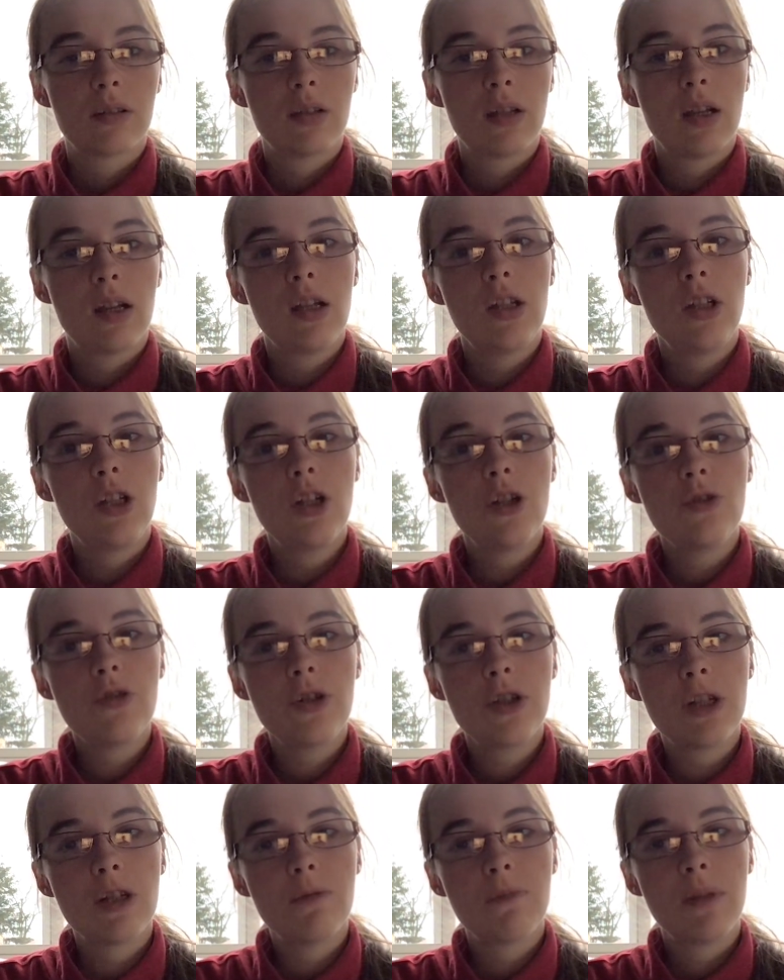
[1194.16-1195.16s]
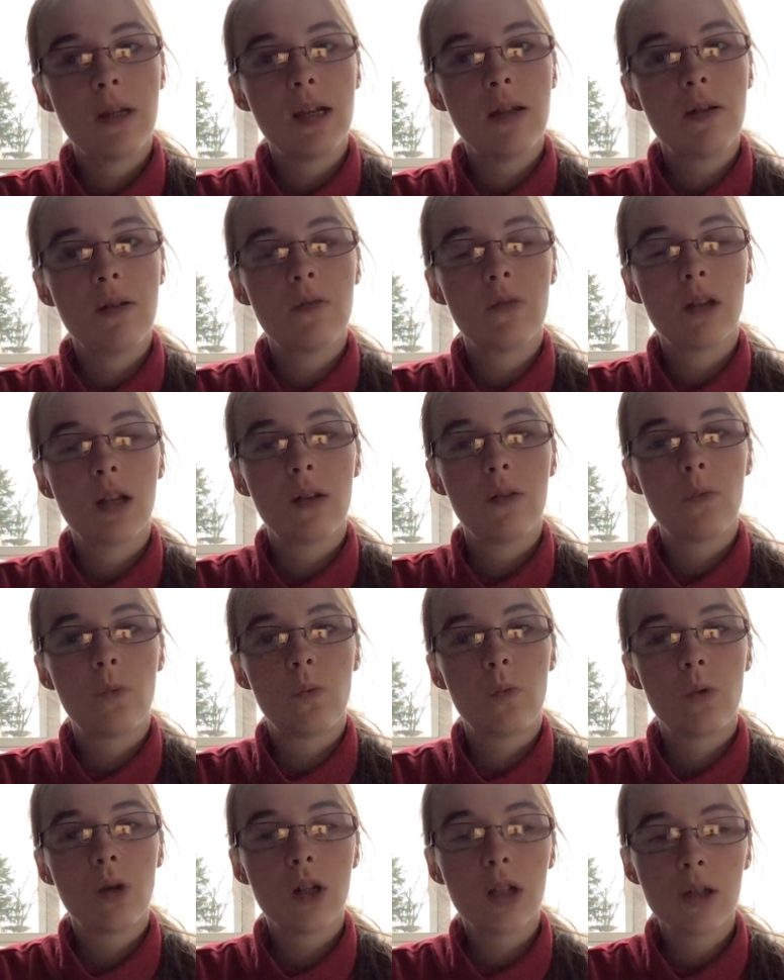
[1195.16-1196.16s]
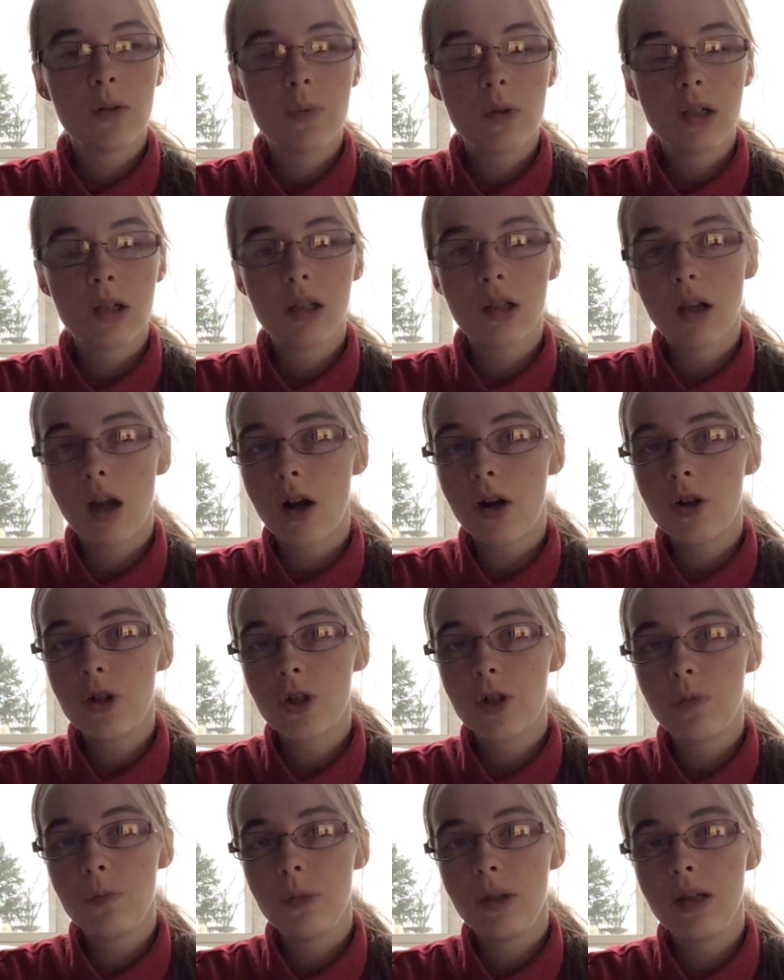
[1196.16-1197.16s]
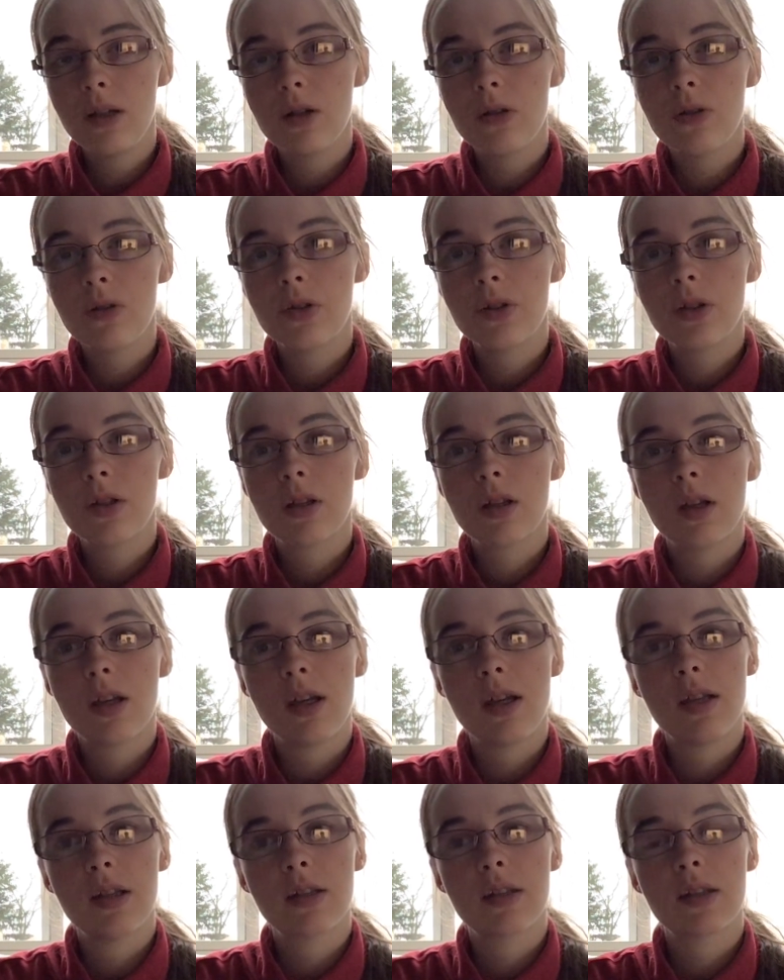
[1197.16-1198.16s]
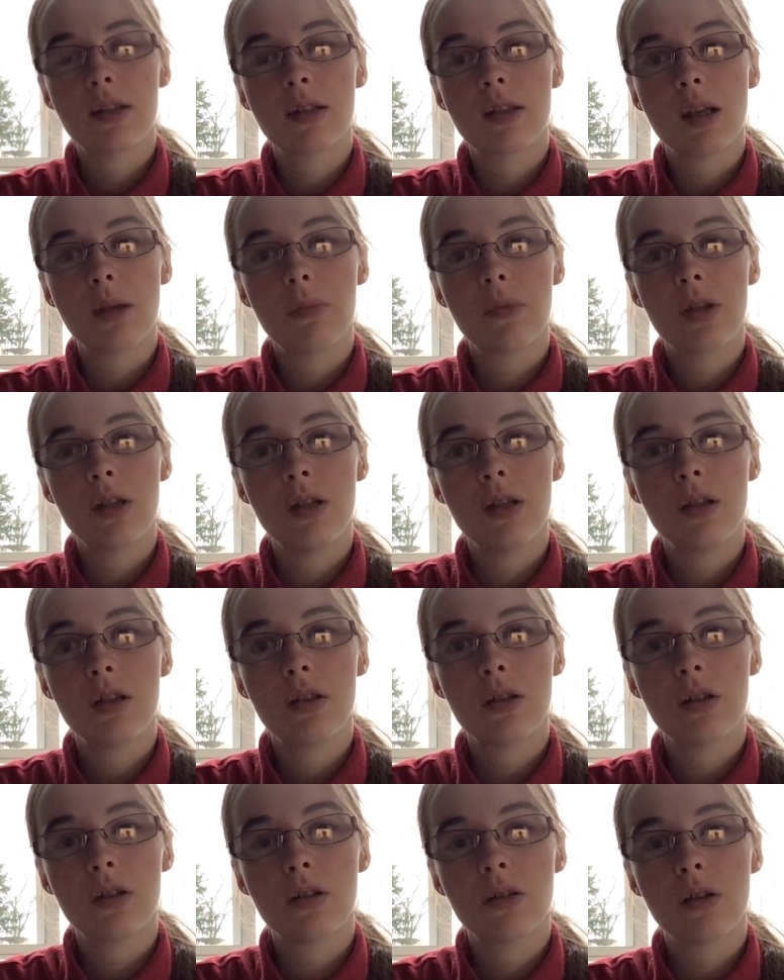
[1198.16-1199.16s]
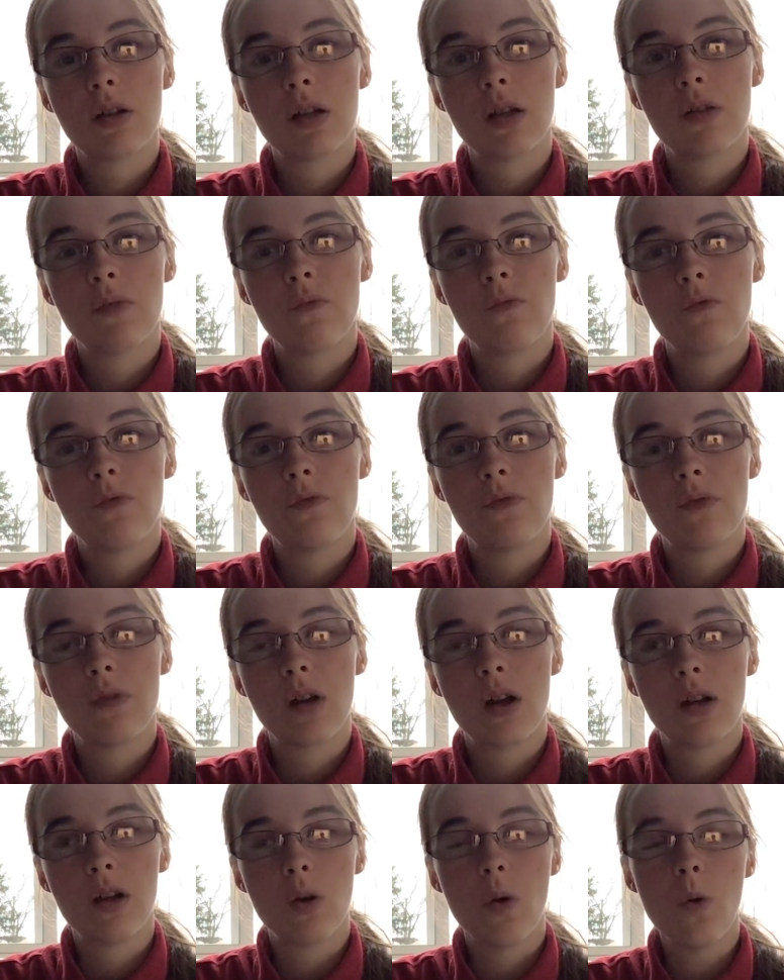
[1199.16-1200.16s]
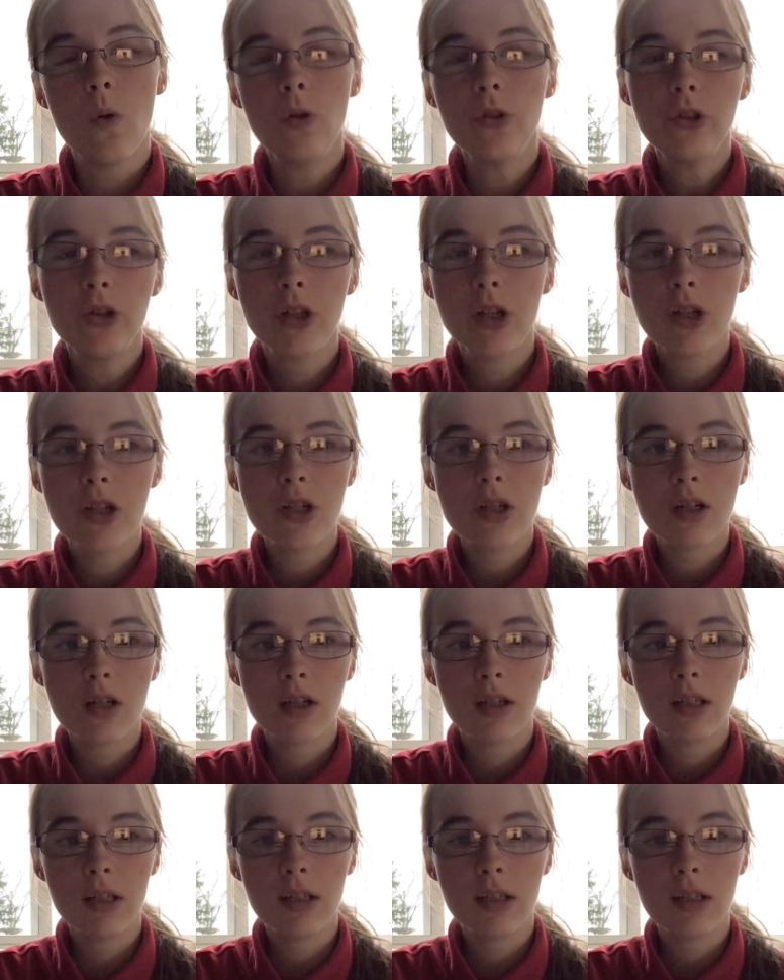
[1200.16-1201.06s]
It used to be like really, really large meals is something, an old tradition kind